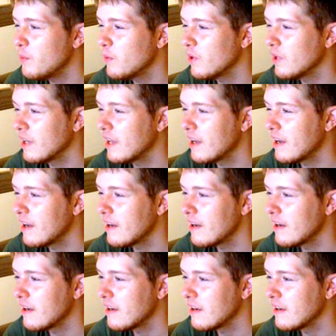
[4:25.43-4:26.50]

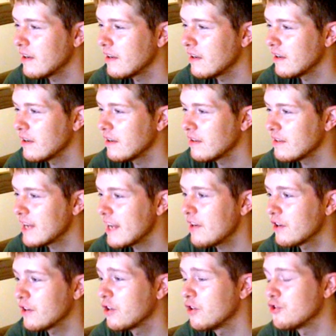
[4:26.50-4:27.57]
will
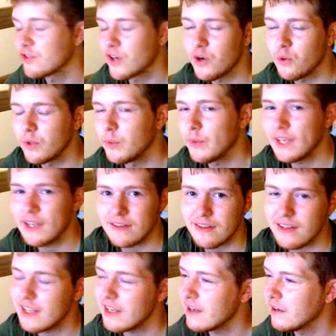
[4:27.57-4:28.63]
take control when we get to
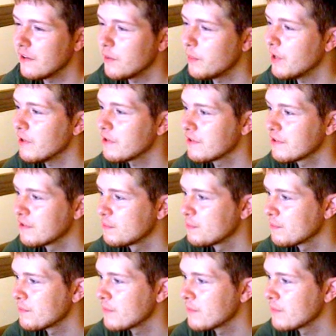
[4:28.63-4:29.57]
the boss.